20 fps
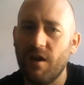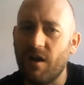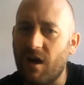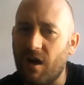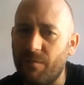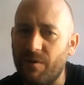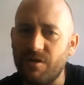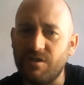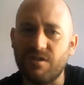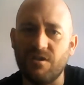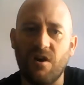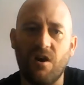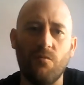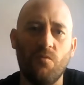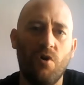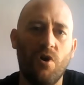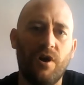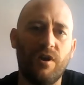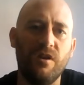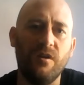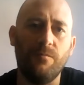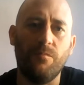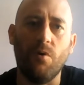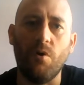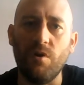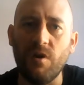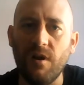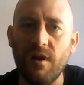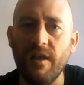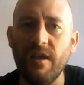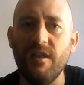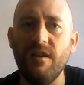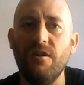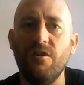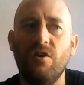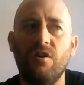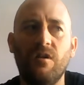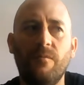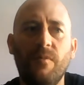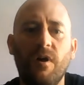come in, start working the body, leaning
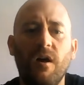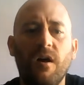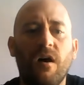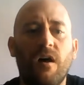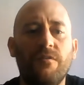on him.